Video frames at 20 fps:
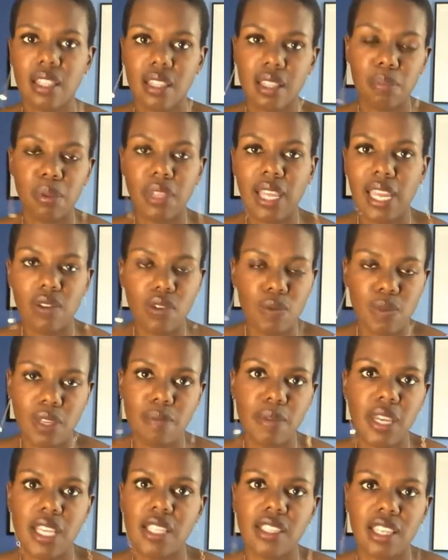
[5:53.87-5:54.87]
The planet would be
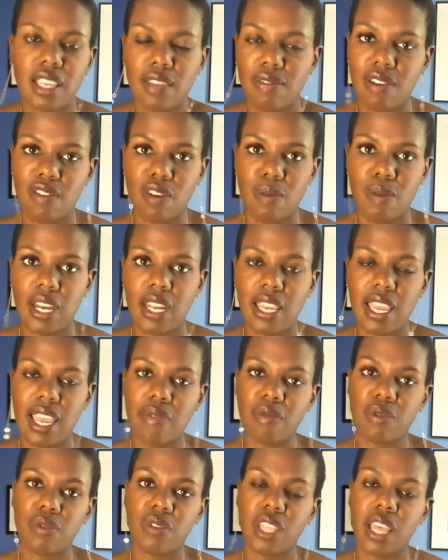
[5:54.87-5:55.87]
amazing if everybody
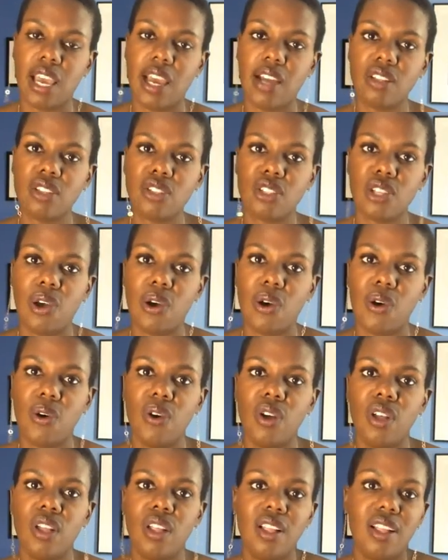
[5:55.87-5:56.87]
aimed for that. So
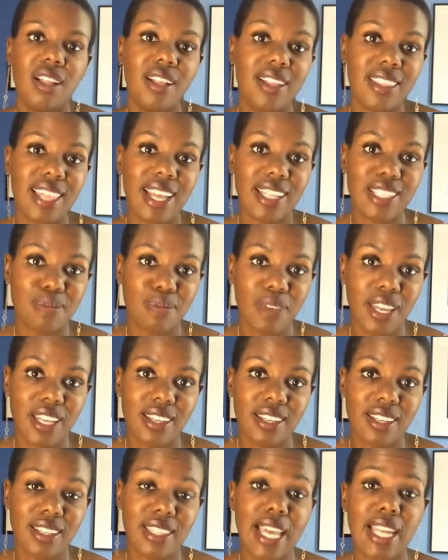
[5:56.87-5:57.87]

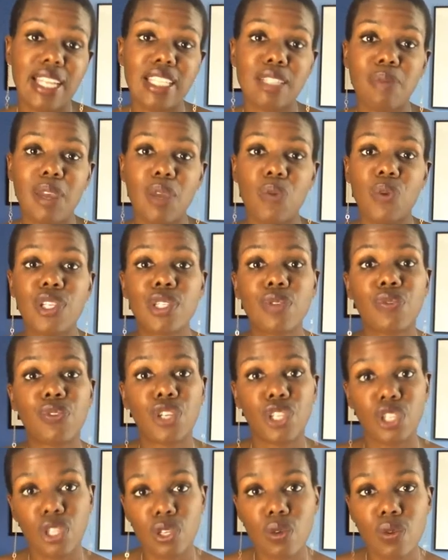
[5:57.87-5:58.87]
that is my wish for
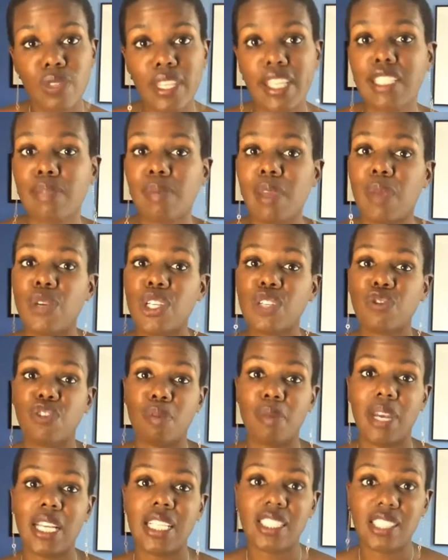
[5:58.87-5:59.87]
you. That is my wish for
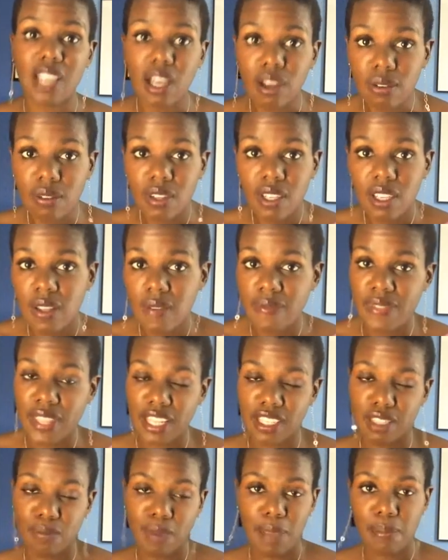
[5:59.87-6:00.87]
myself.
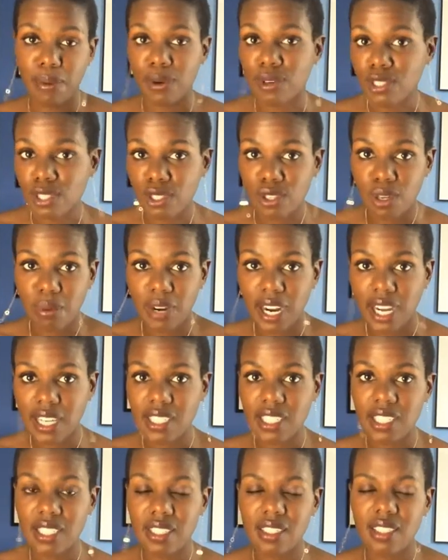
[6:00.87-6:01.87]
That's my personal
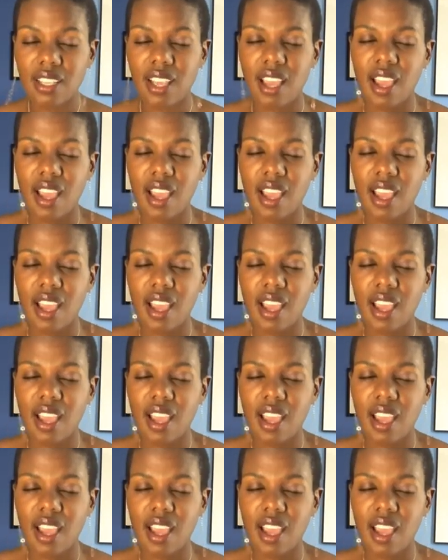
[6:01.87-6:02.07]
practice.